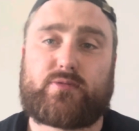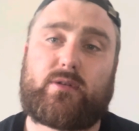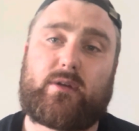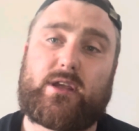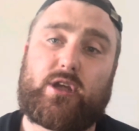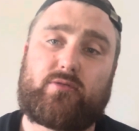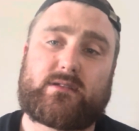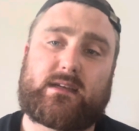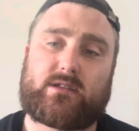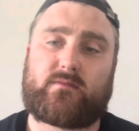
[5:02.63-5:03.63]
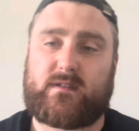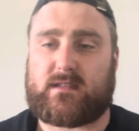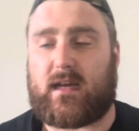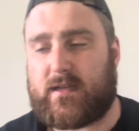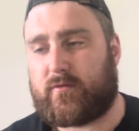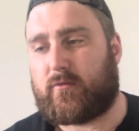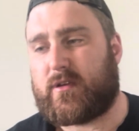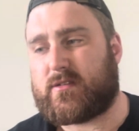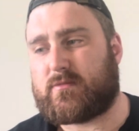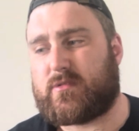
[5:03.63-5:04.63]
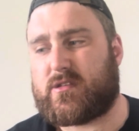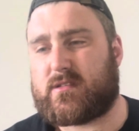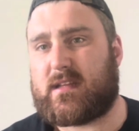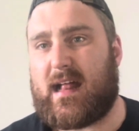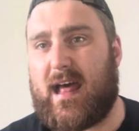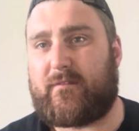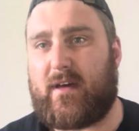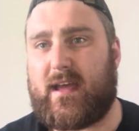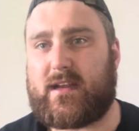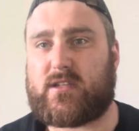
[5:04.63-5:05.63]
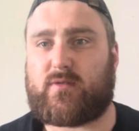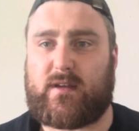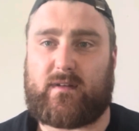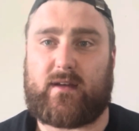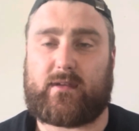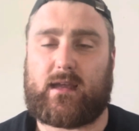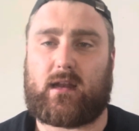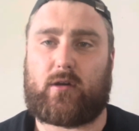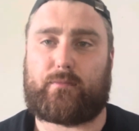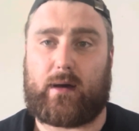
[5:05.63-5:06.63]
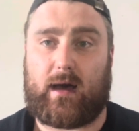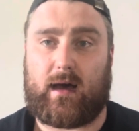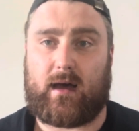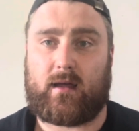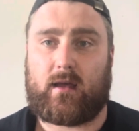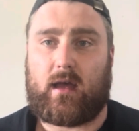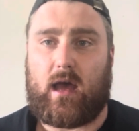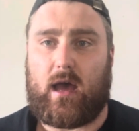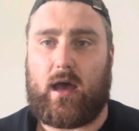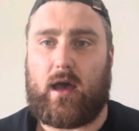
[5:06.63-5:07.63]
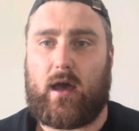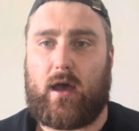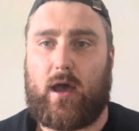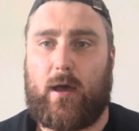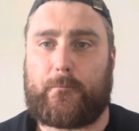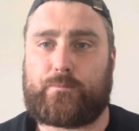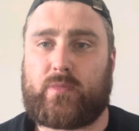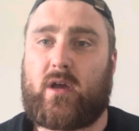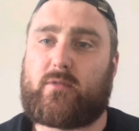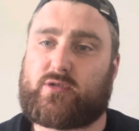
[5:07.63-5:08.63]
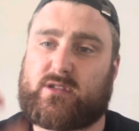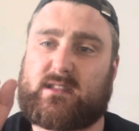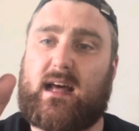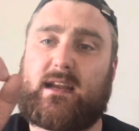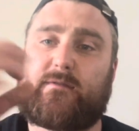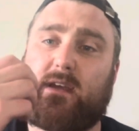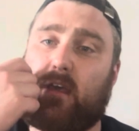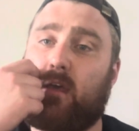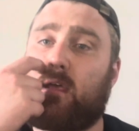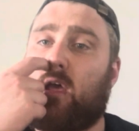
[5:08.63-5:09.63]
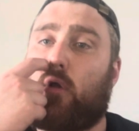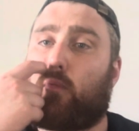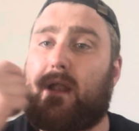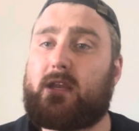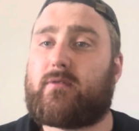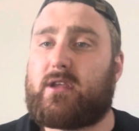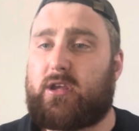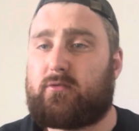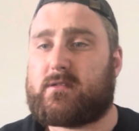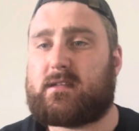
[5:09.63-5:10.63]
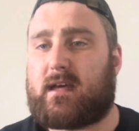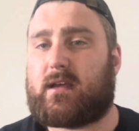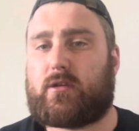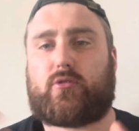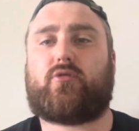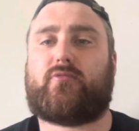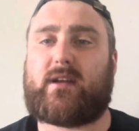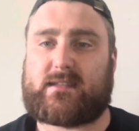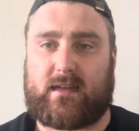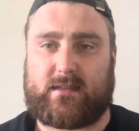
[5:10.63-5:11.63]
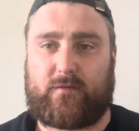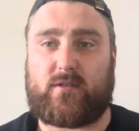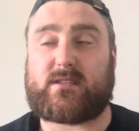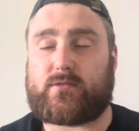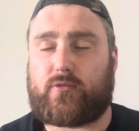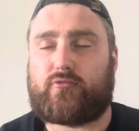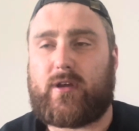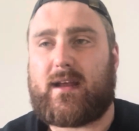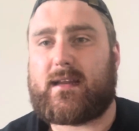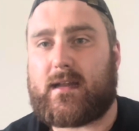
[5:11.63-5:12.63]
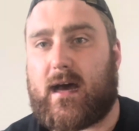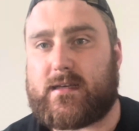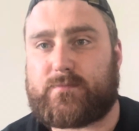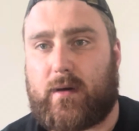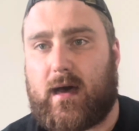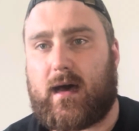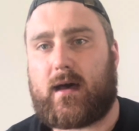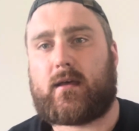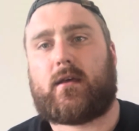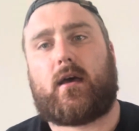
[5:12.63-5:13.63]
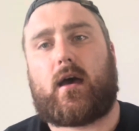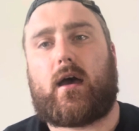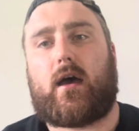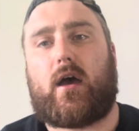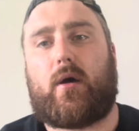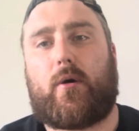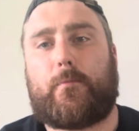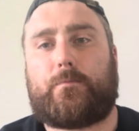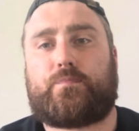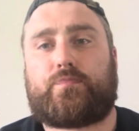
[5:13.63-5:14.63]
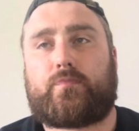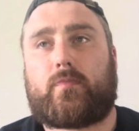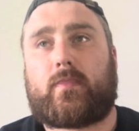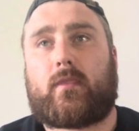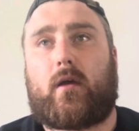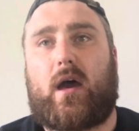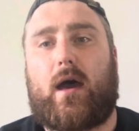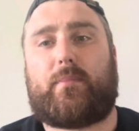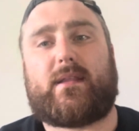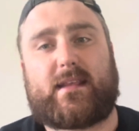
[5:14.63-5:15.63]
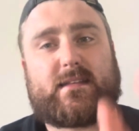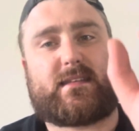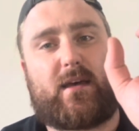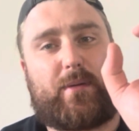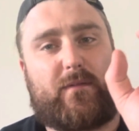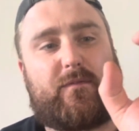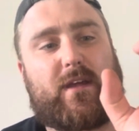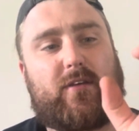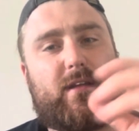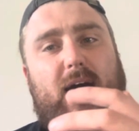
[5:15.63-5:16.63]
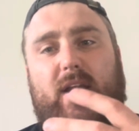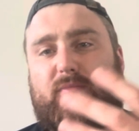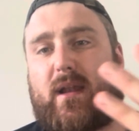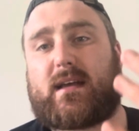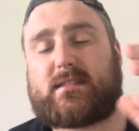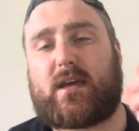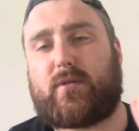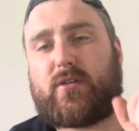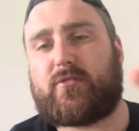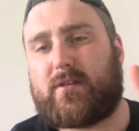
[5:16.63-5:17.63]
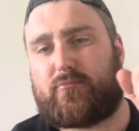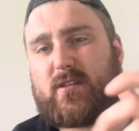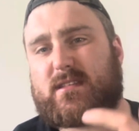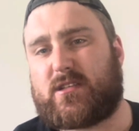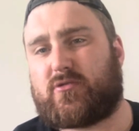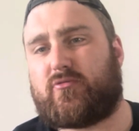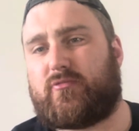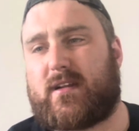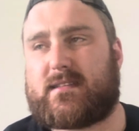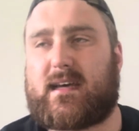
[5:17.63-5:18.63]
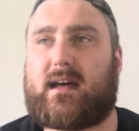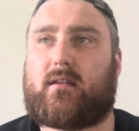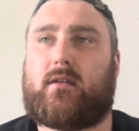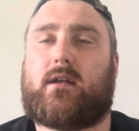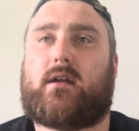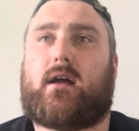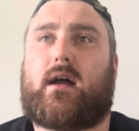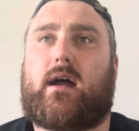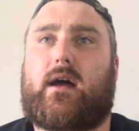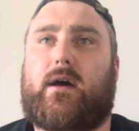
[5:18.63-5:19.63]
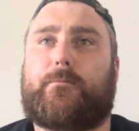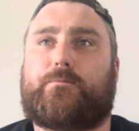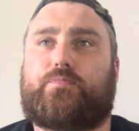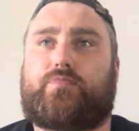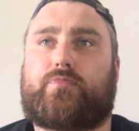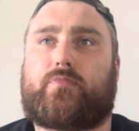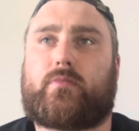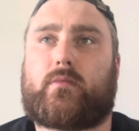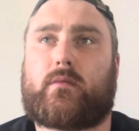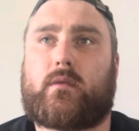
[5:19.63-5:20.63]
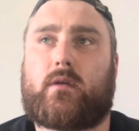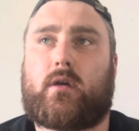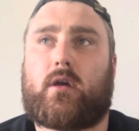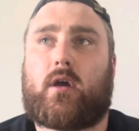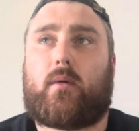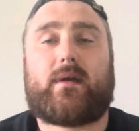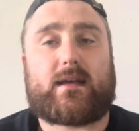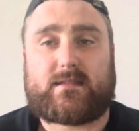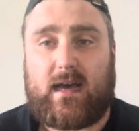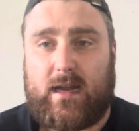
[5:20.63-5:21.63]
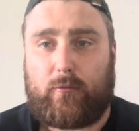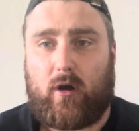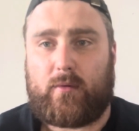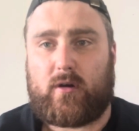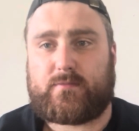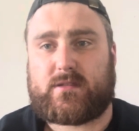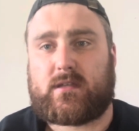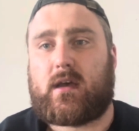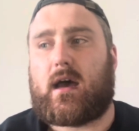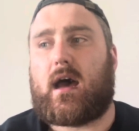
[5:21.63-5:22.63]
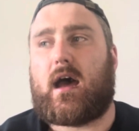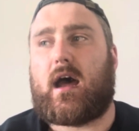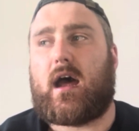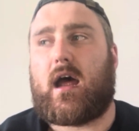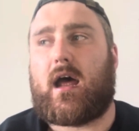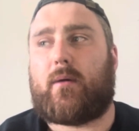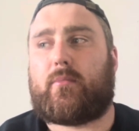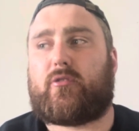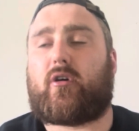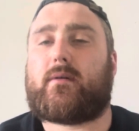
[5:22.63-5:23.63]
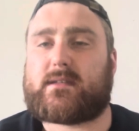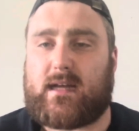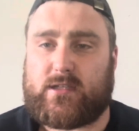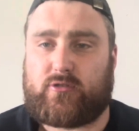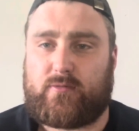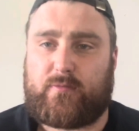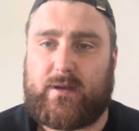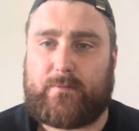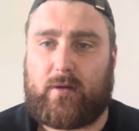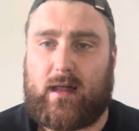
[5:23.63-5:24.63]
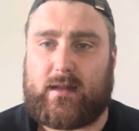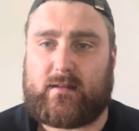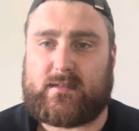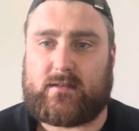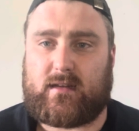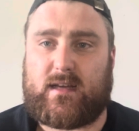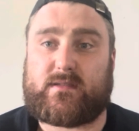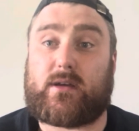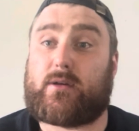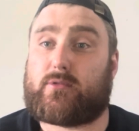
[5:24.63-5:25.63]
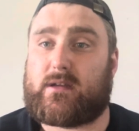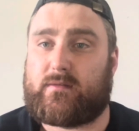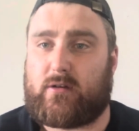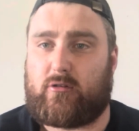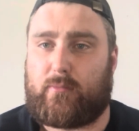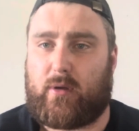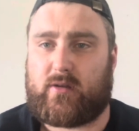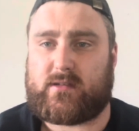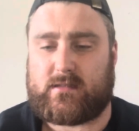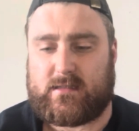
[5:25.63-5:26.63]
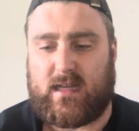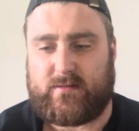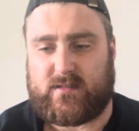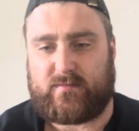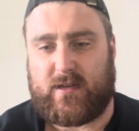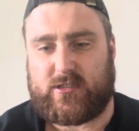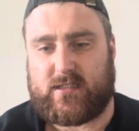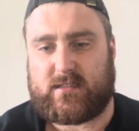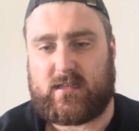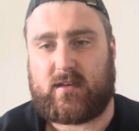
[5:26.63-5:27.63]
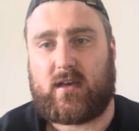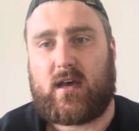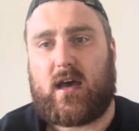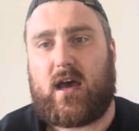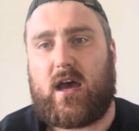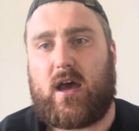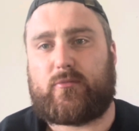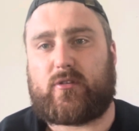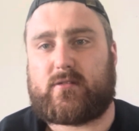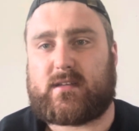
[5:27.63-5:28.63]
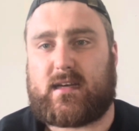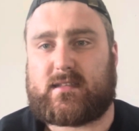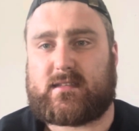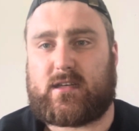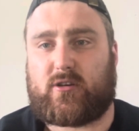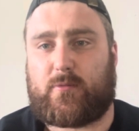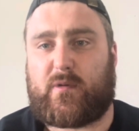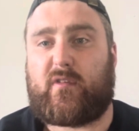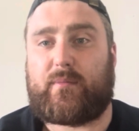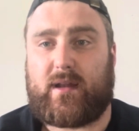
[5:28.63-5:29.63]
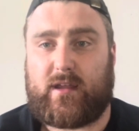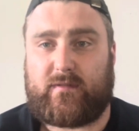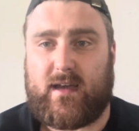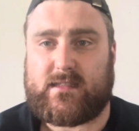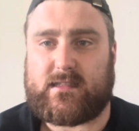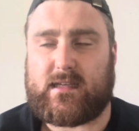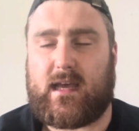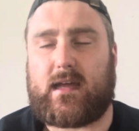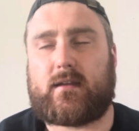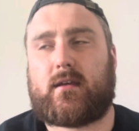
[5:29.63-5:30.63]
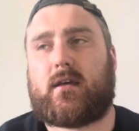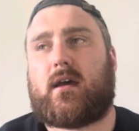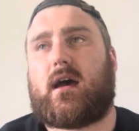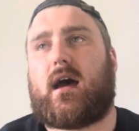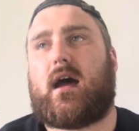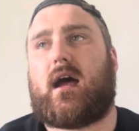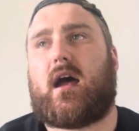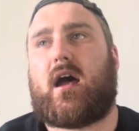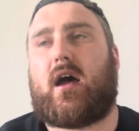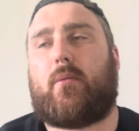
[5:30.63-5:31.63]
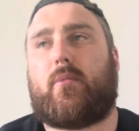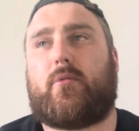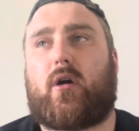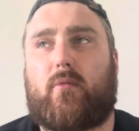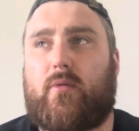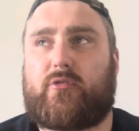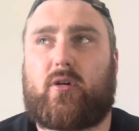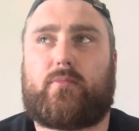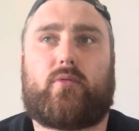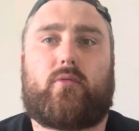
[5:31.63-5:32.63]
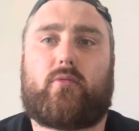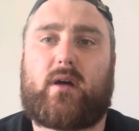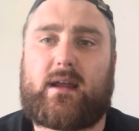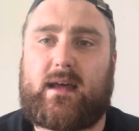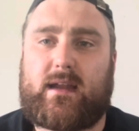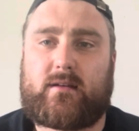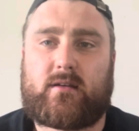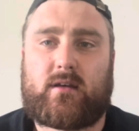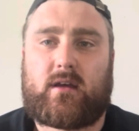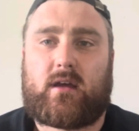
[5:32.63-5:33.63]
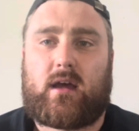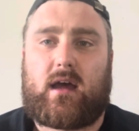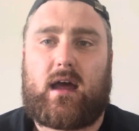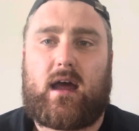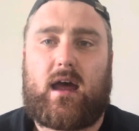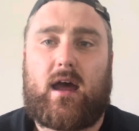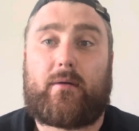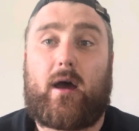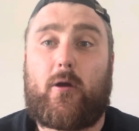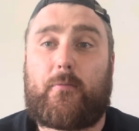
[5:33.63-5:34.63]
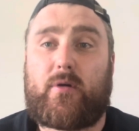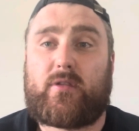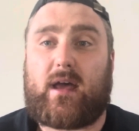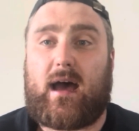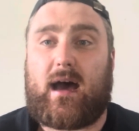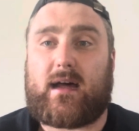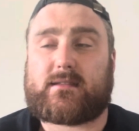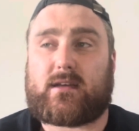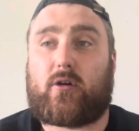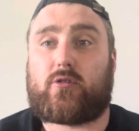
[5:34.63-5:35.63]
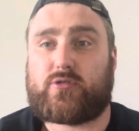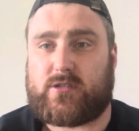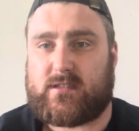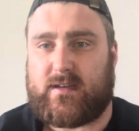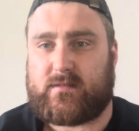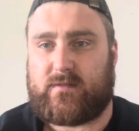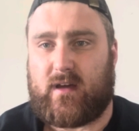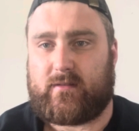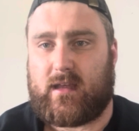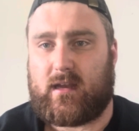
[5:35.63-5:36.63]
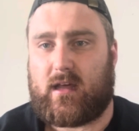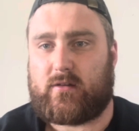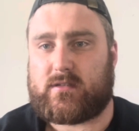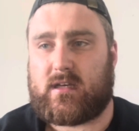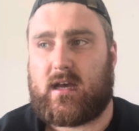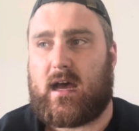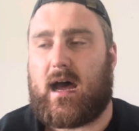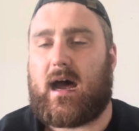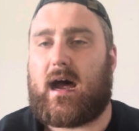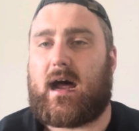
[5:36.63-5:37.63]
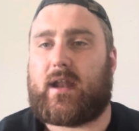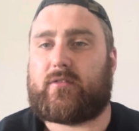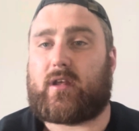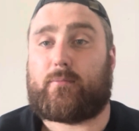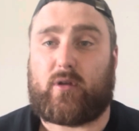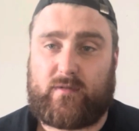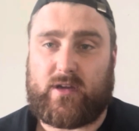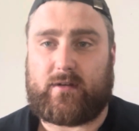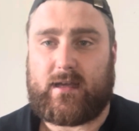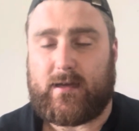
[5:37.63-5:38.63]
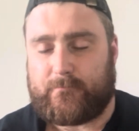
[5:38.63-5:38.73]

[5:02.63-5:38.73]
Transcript: We were using something slightly different. We were using an F8 25 kilo bar, which was slightly thicker. When you were using it, you couldn't really tell a difference. It was a really nice bar, but it did sit a bit thicker in the hand. But like I say, when you were doing your pressing, you couldn't really tell. But yeah, started at warm-ups. There's always a nice group of people at single lifts, even though we were at Bolton this time instead of Manchester. So it was nice to see a couple of familiar faces again. And we all warmed up, went in, opened at 175 kilos, and I'll put the video in here.